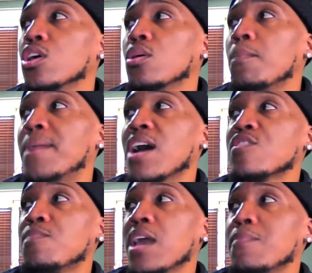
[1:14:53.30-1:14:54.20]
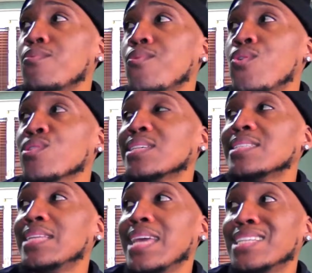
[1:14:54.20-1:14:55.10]
Boss Babe Awards is
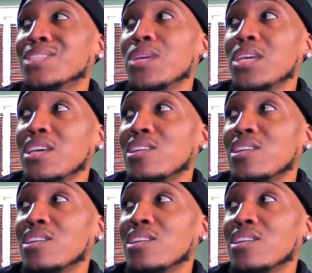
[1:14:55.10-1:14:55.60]
next week.